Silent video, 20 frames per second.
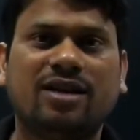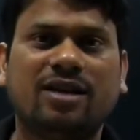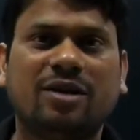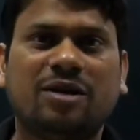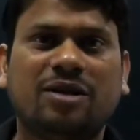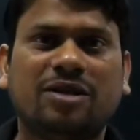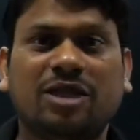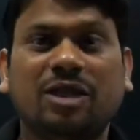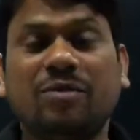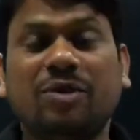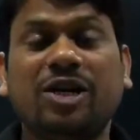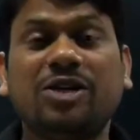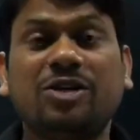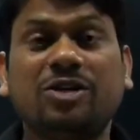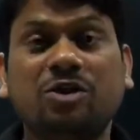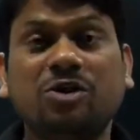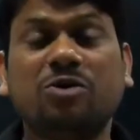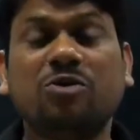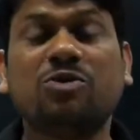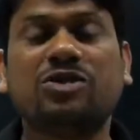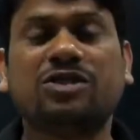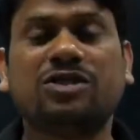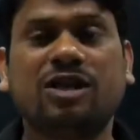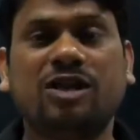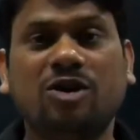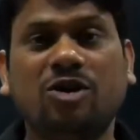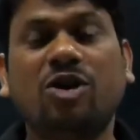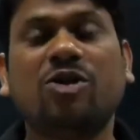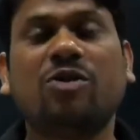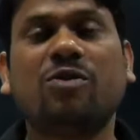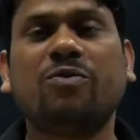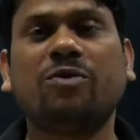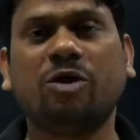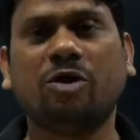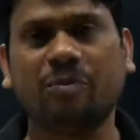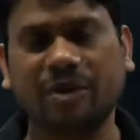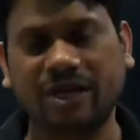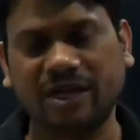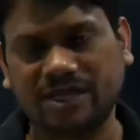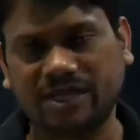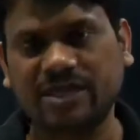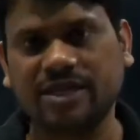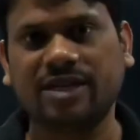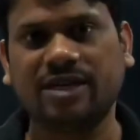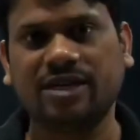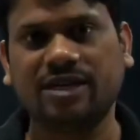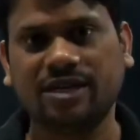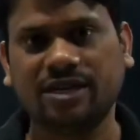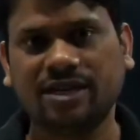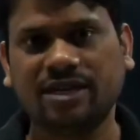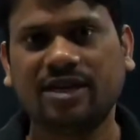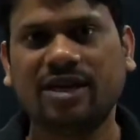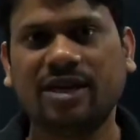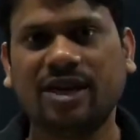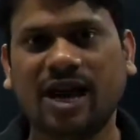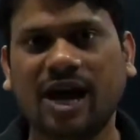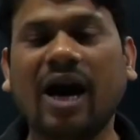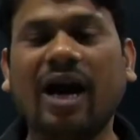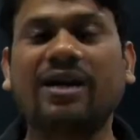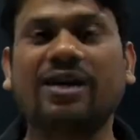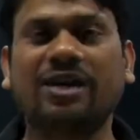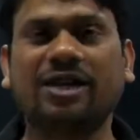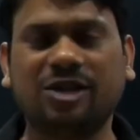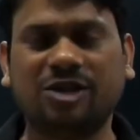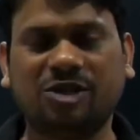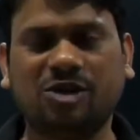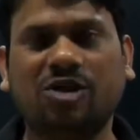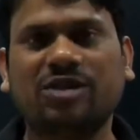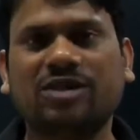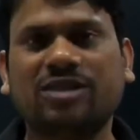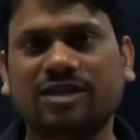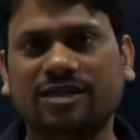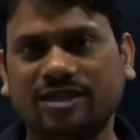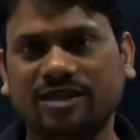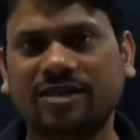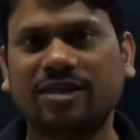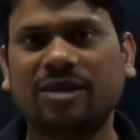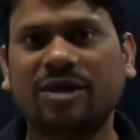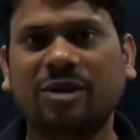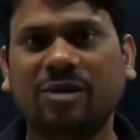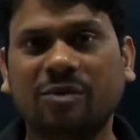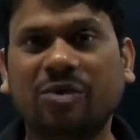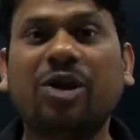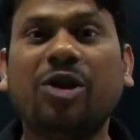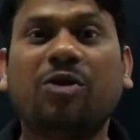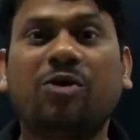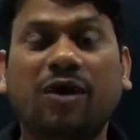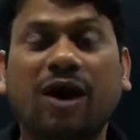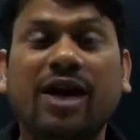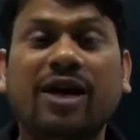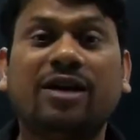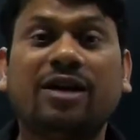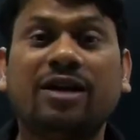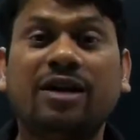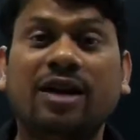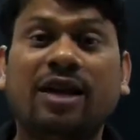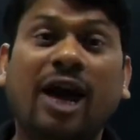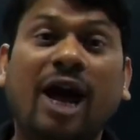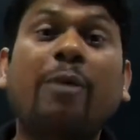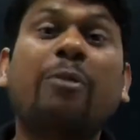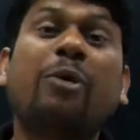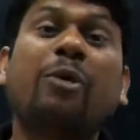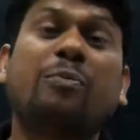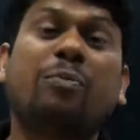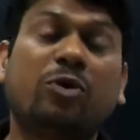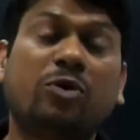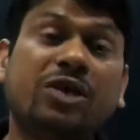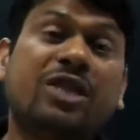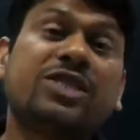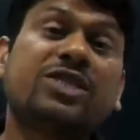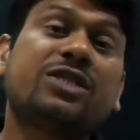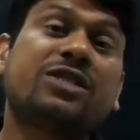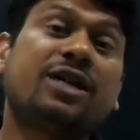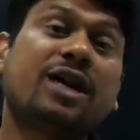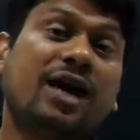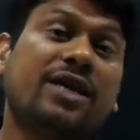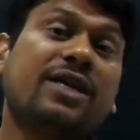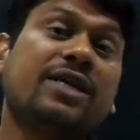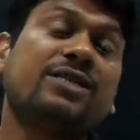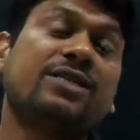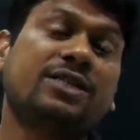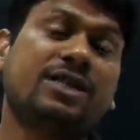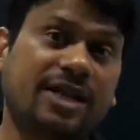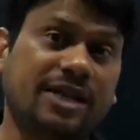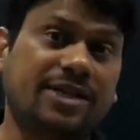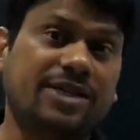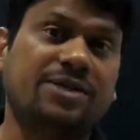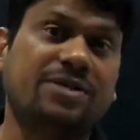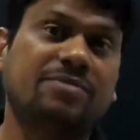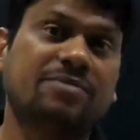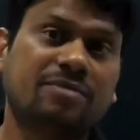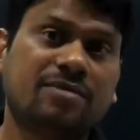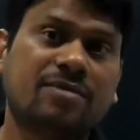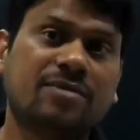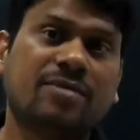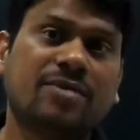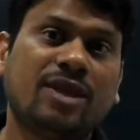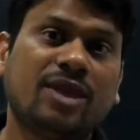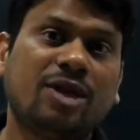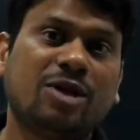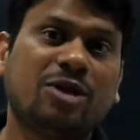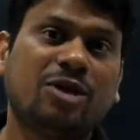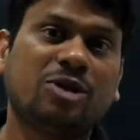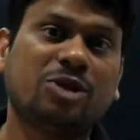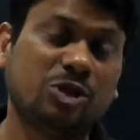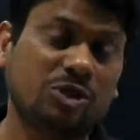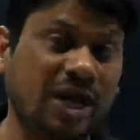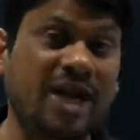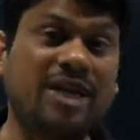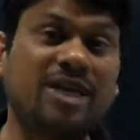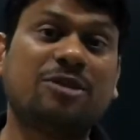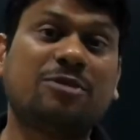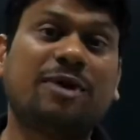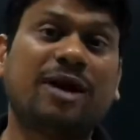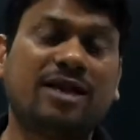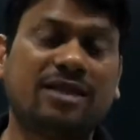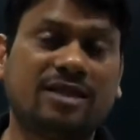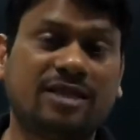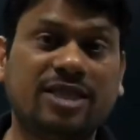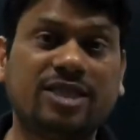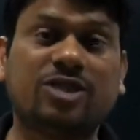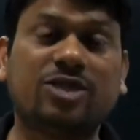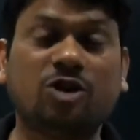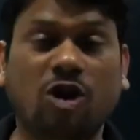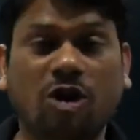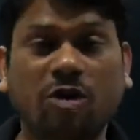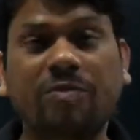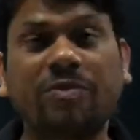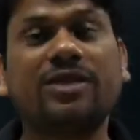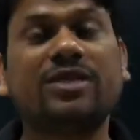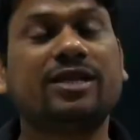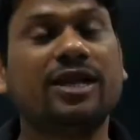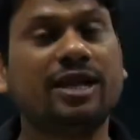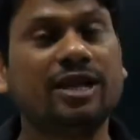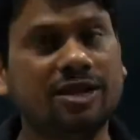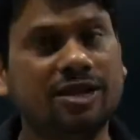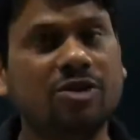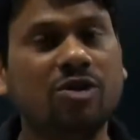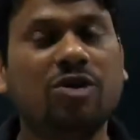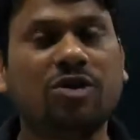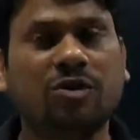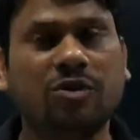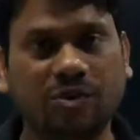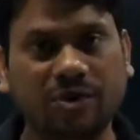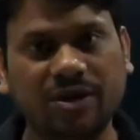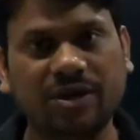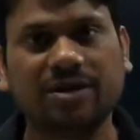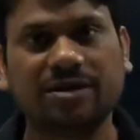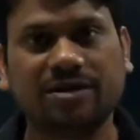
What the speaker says: they will introduce a lot of complexity, high heat losses. We require heavy protection against it. So that's why this job is really not good.